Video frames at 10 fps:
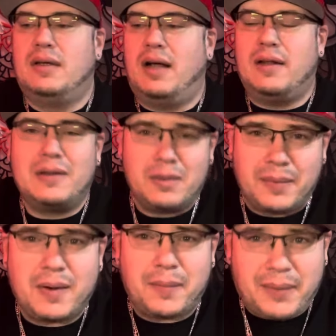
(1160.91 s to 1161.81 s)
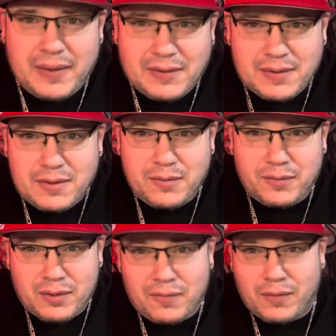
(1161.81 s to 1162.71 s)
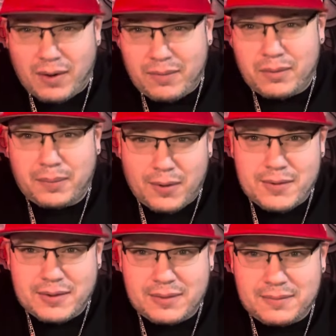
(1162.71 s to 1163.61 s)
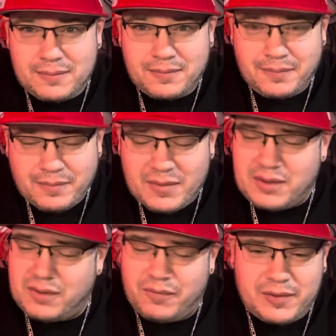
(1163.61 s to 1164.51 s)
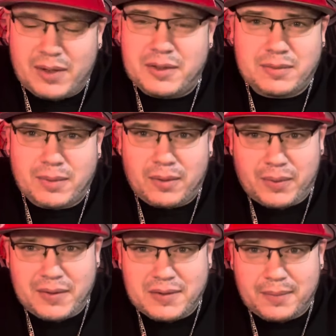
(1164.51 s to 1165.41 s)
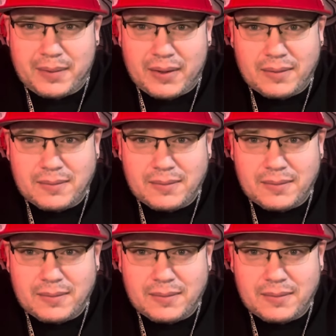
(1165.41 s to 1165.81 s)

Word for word: A little bit of patience for a forever person is a very small price to pay.